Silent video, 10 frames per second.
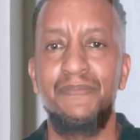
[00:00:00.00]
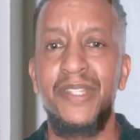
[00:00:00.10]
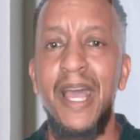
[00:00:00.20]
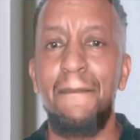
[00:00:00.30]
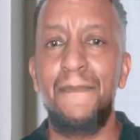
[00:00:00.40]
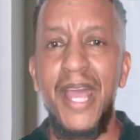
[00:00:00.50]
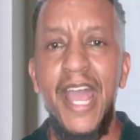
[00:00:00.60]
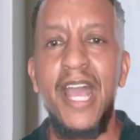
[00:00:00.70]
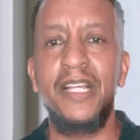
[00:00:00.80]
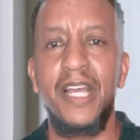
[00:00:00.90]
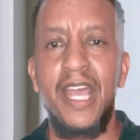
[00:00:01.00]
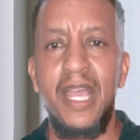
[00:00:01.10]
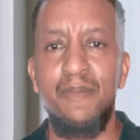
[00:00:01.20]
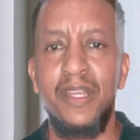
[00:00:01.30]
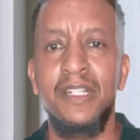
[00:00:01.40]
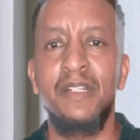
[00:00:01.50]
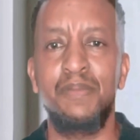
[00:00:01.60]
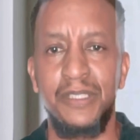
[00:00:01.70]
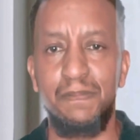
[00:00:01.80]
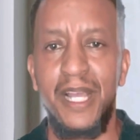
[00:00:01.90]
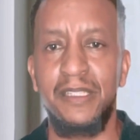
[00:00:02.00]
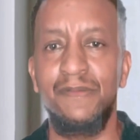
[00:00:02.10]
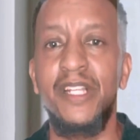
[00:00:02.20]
that bad game into perspective.